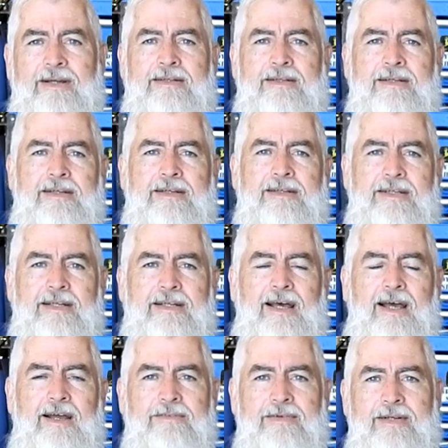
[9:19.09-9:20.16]
and didn't
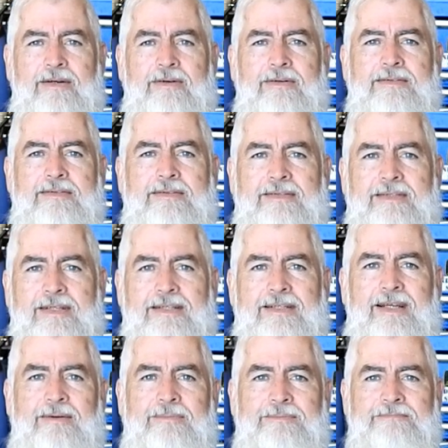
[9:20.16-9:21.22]
overdo it,
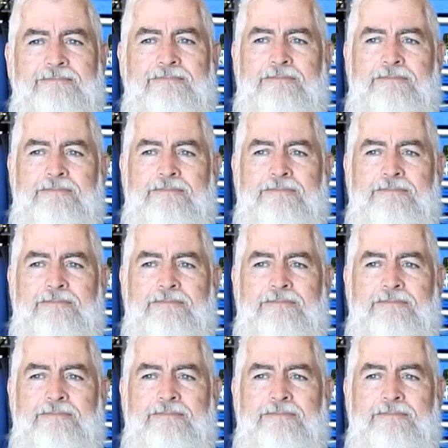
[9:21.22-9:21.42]
and